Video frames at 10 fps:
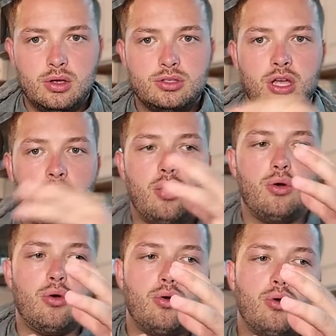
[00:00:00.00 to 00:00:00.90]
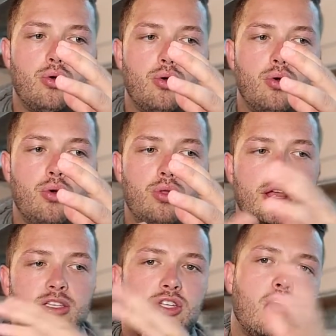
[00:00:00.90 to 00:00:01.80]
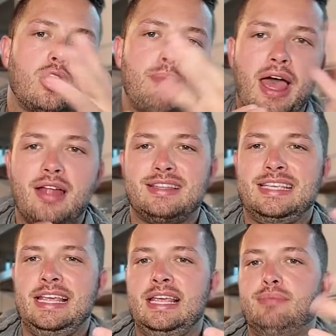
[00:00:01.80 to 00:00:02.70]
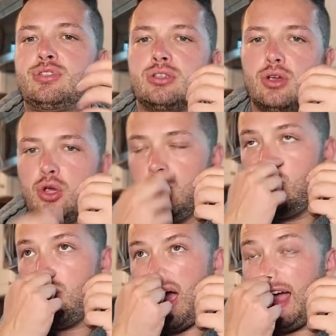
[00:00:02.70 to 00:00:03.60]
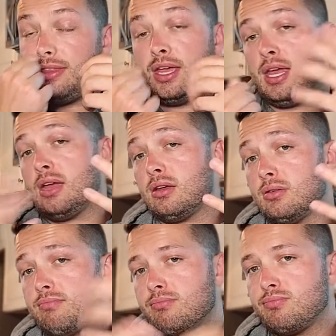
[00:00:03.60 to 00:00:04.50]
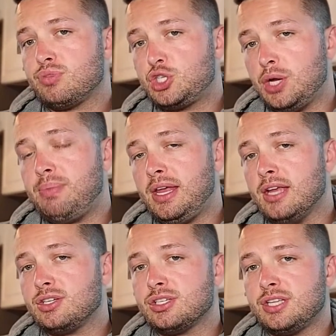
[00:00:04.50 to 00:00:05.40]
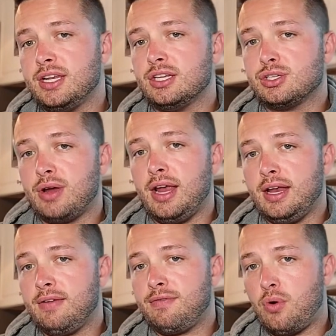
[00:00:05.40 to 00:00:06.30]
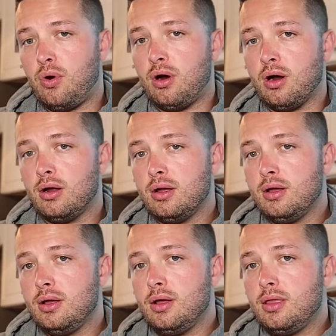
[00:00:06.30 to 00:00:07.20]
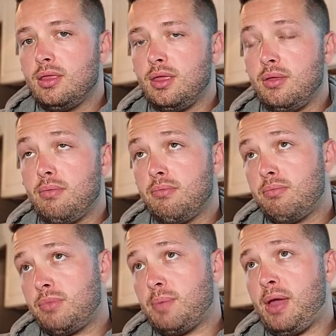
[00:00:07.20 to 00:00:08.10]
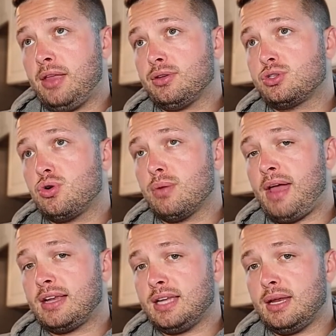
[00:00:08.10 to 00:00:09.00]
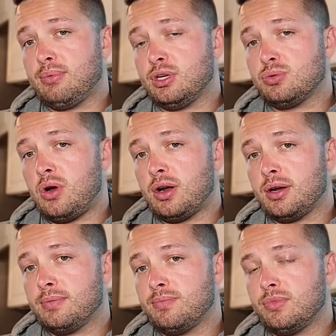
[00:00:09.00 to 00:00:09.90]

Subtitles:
So let's talk about teams who I think should be interested in trading for the Panthers quarterback Teddy Bridgewater.